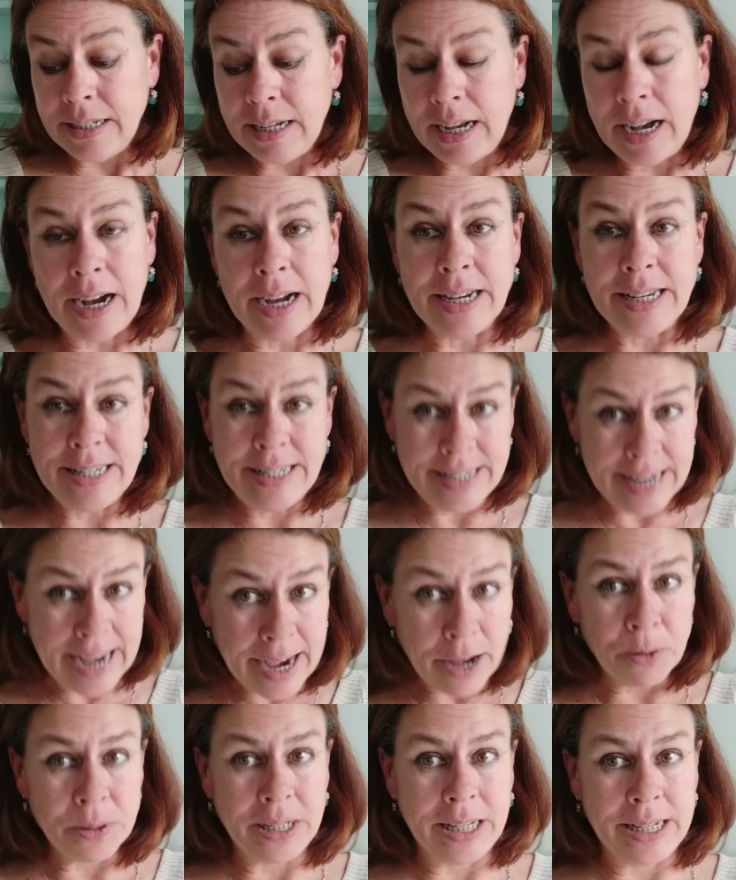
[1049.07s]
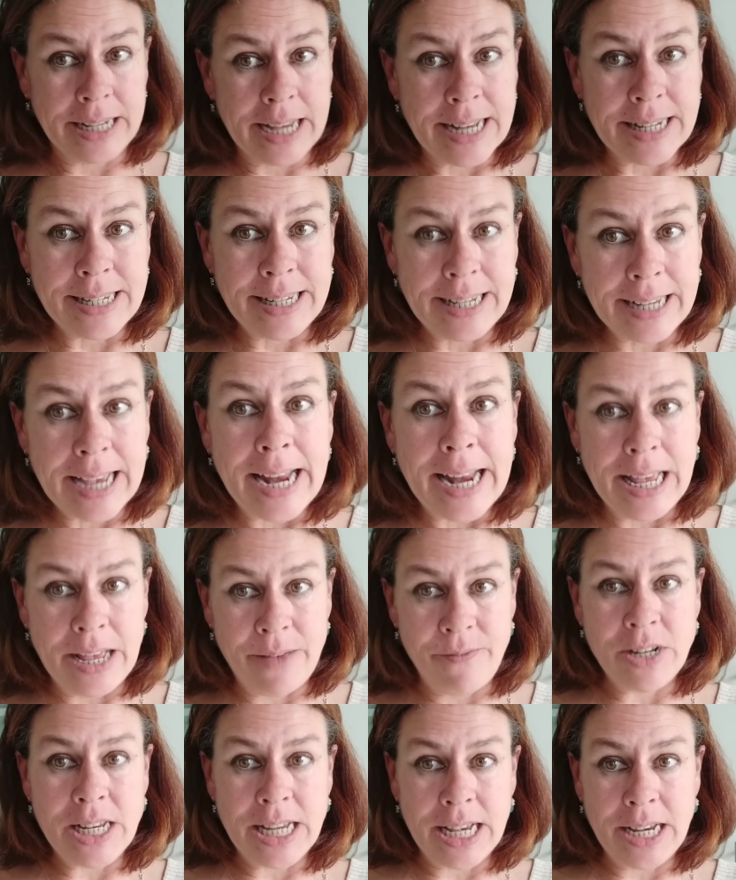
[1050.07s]
I doubt they're getting any
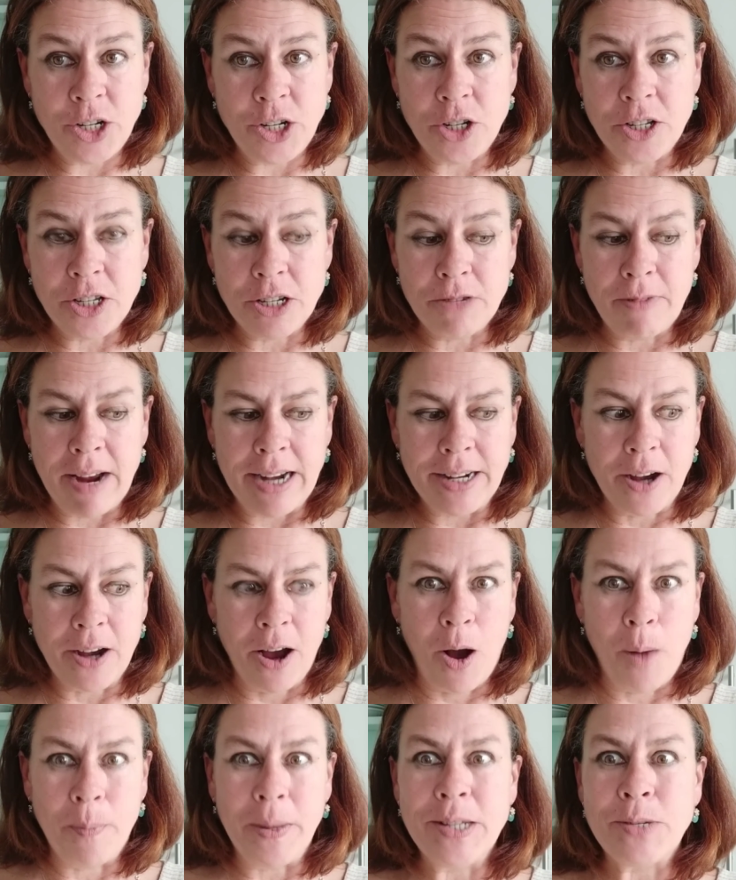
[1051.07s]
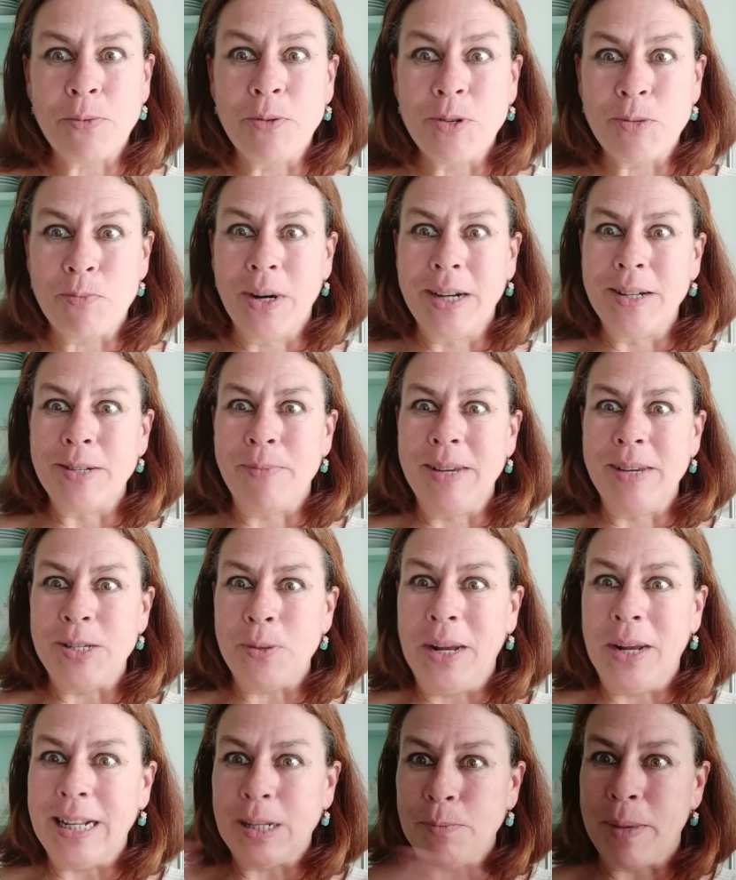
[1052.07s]
invitations to red carpets, which brings me to
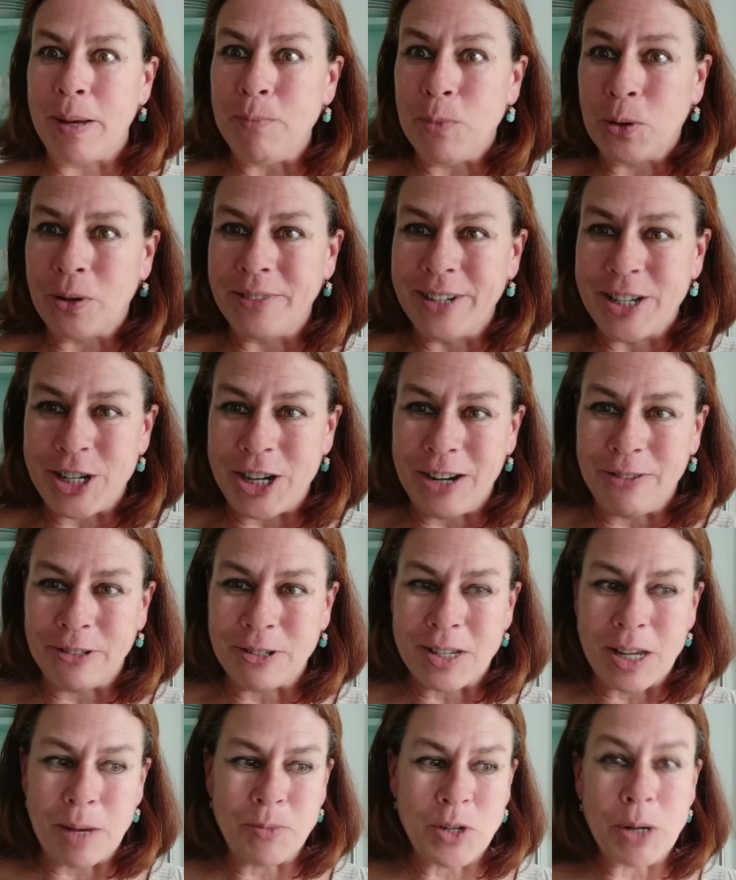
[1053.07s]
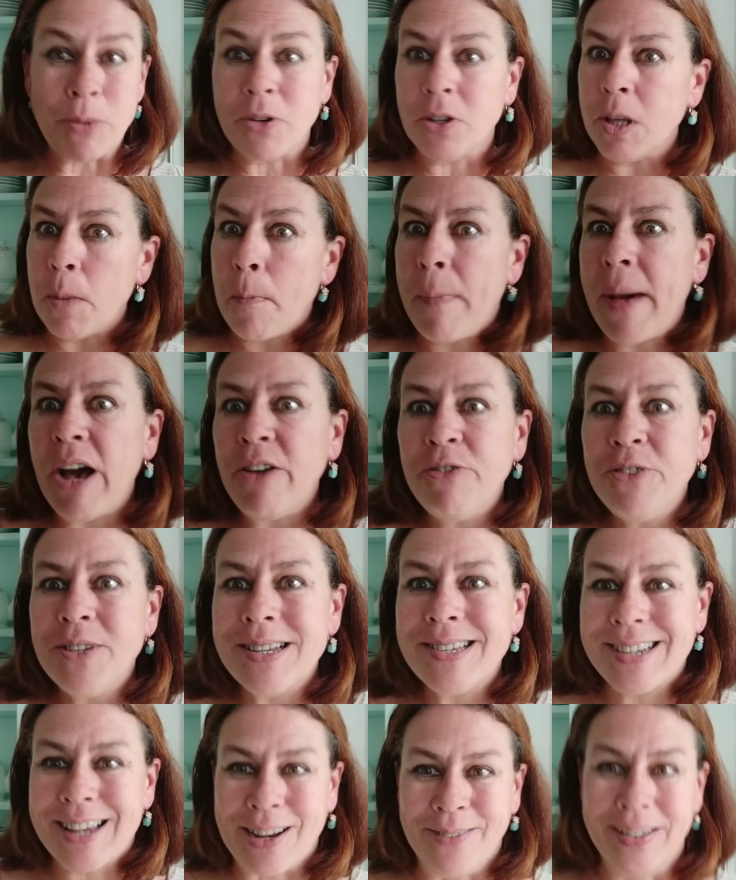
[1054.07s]
a little bit more of a cheerful subject. We've got the
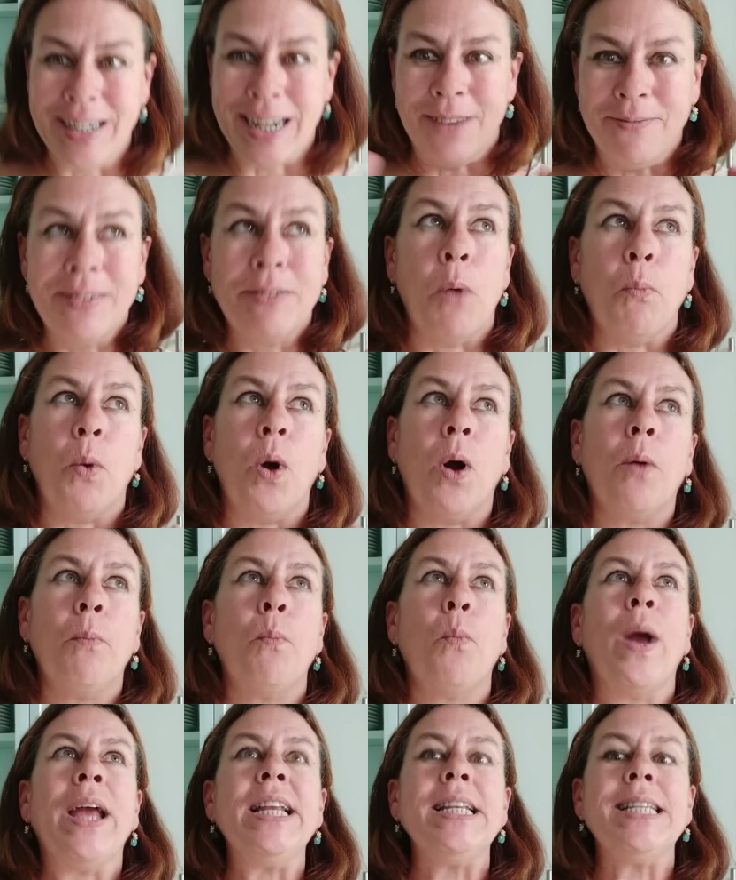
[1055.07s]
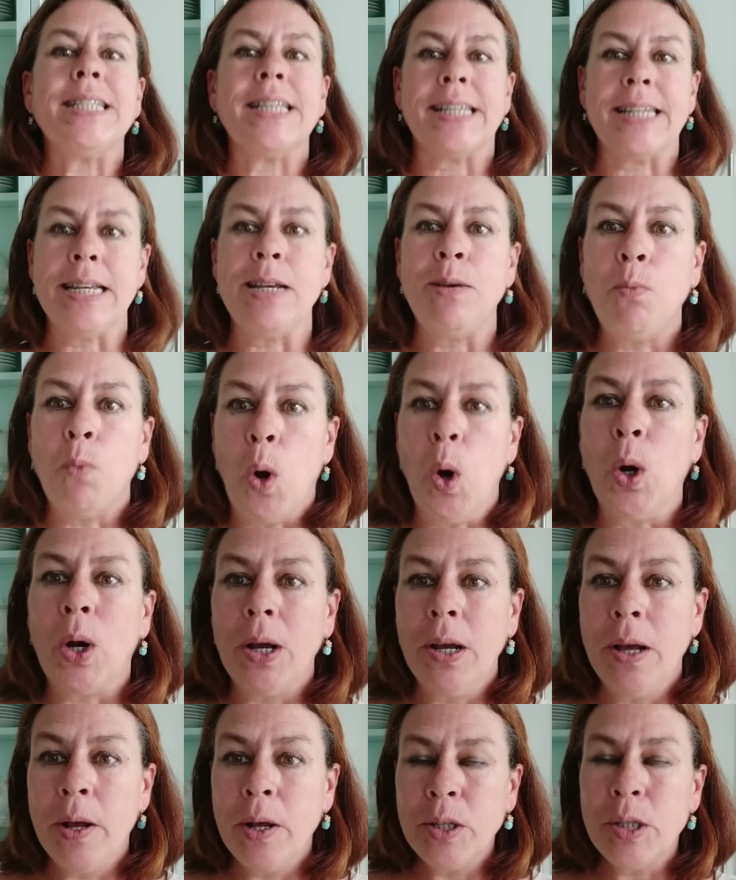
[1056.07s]
BAFTAs coming up. Won't wait to see what
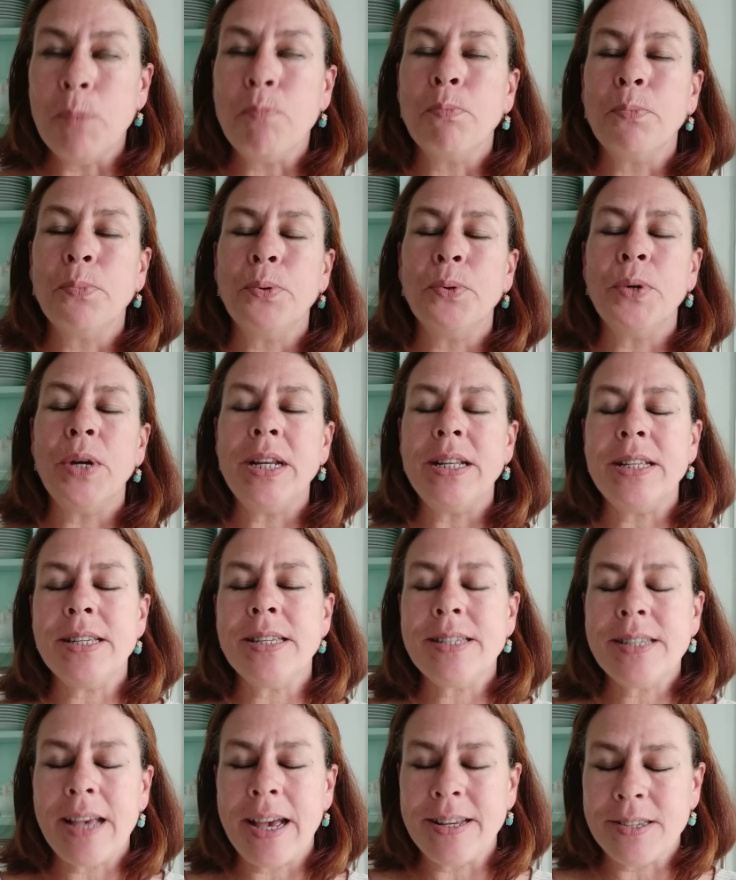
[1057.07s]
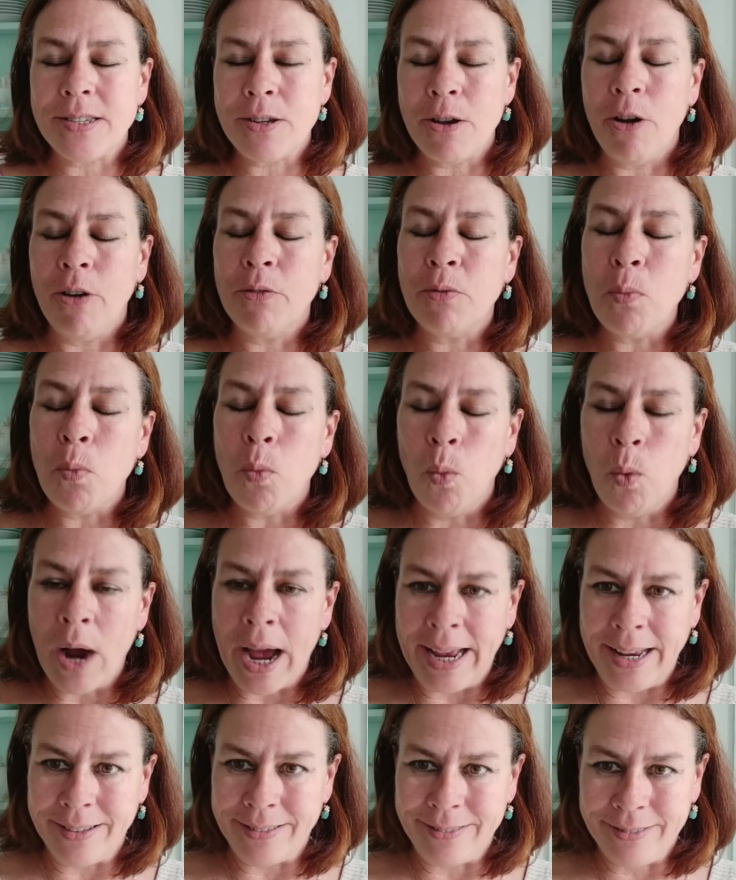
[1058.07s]
the Princess of
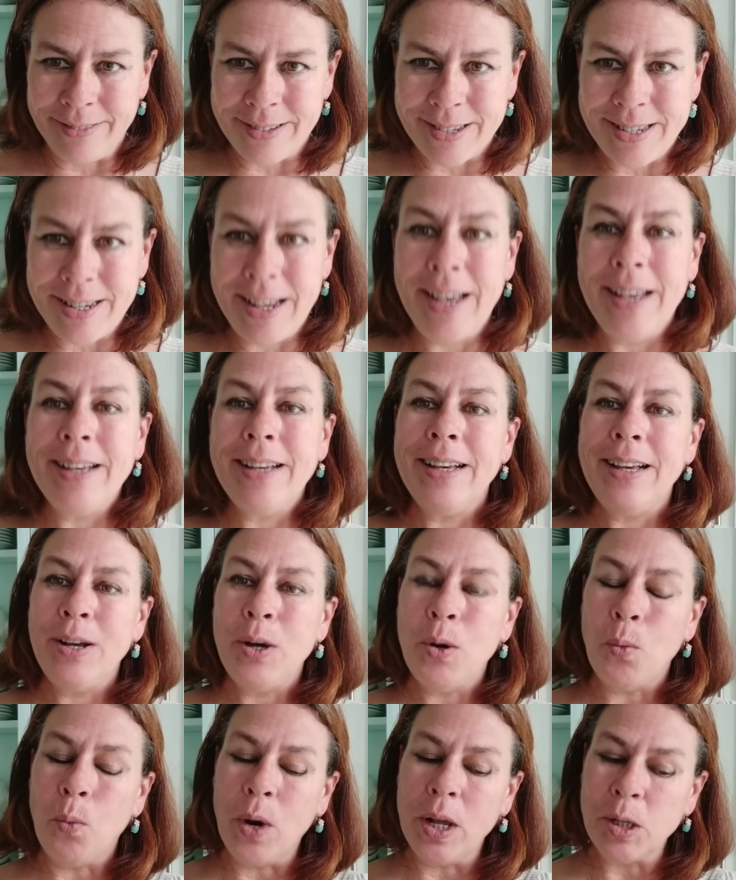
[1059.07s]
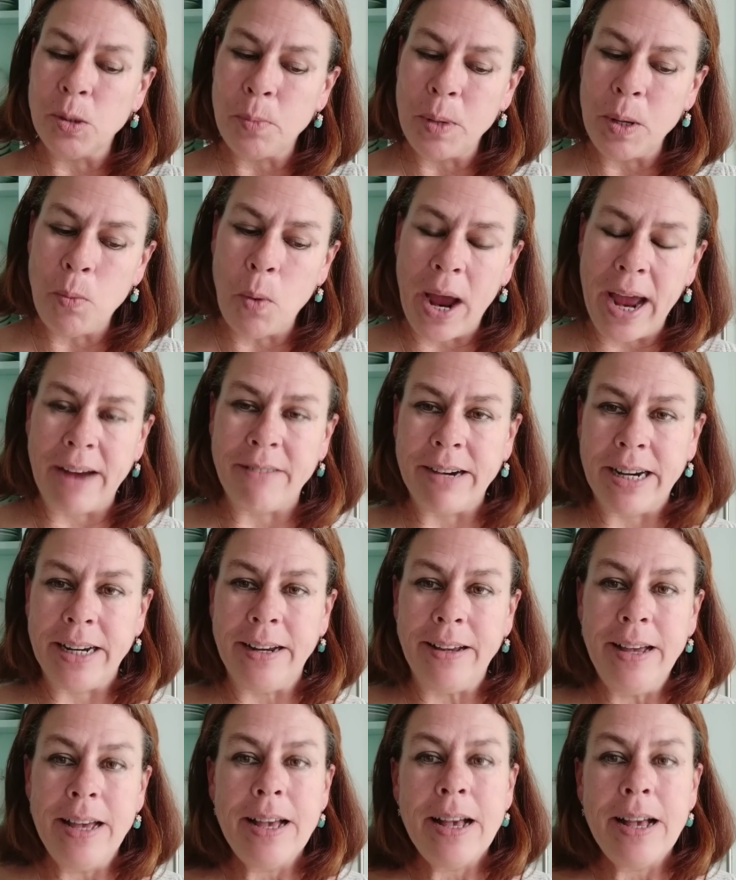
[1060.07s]
Wales will be wearing.